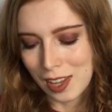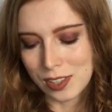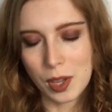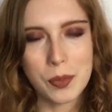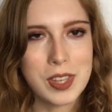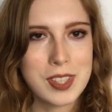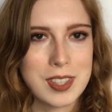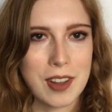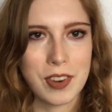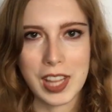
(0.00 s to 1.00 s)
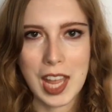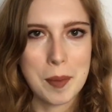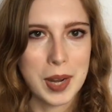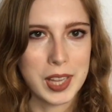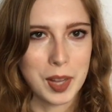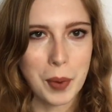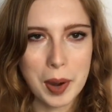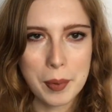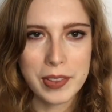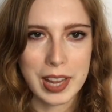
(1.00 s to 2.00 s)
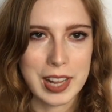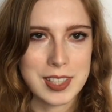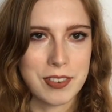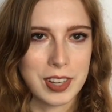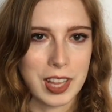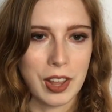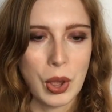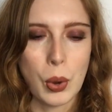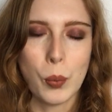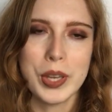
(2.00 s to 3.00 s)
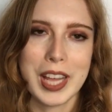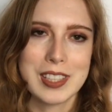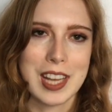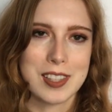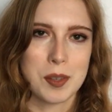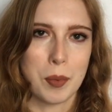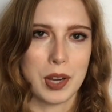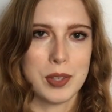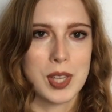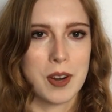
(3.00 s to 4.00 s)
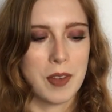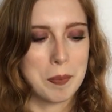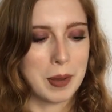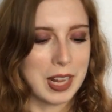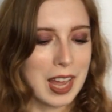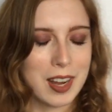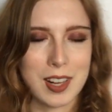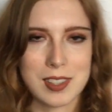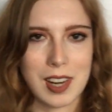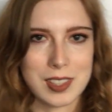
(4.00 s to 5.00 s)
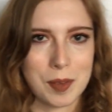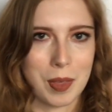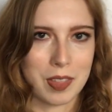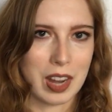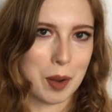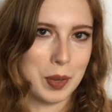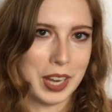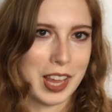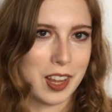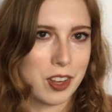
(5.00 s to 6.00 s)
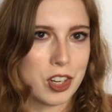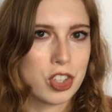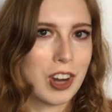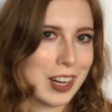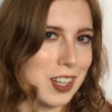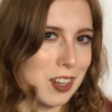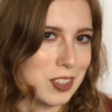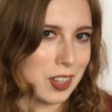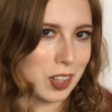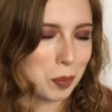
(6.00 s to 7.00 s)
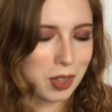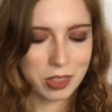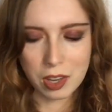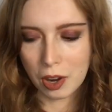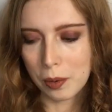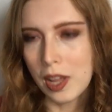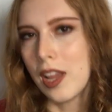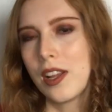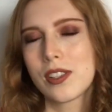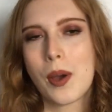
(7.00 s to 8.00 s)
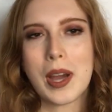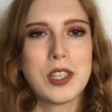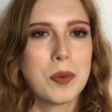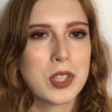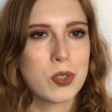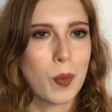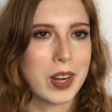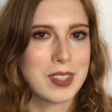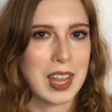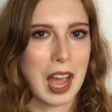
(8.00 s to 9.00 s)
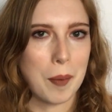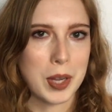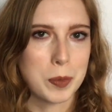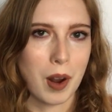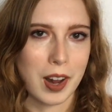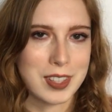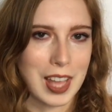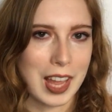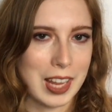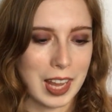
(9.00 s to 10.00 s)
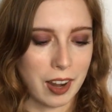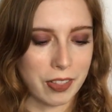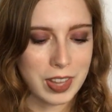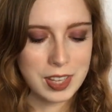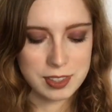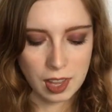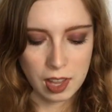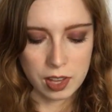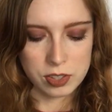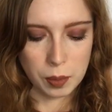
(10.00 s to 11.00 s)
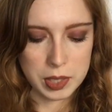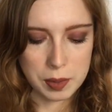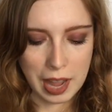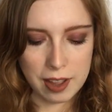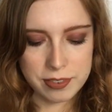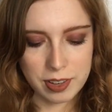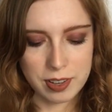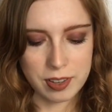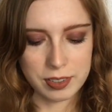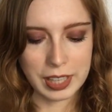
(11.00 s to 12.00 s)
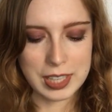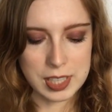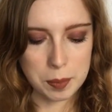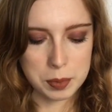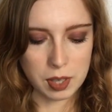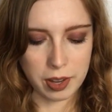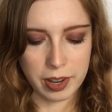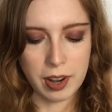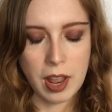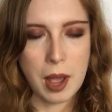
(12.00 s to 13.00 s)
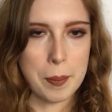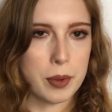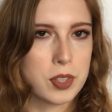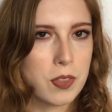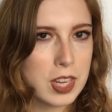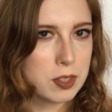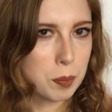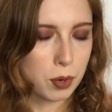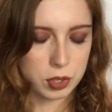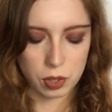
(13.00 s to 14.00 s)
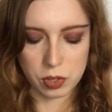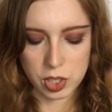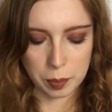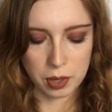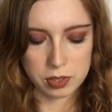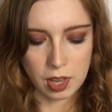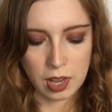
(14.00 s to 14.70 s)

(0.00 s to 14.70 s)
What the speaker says: So this is definitely imminently wearable, and I definitely would like to get some more use out of it, but again, it's not something that I would like trek to New Zealand with, you know? So I do just want to see how much progress I can get on these. So I do have like dips on most of these, more so the shimmers.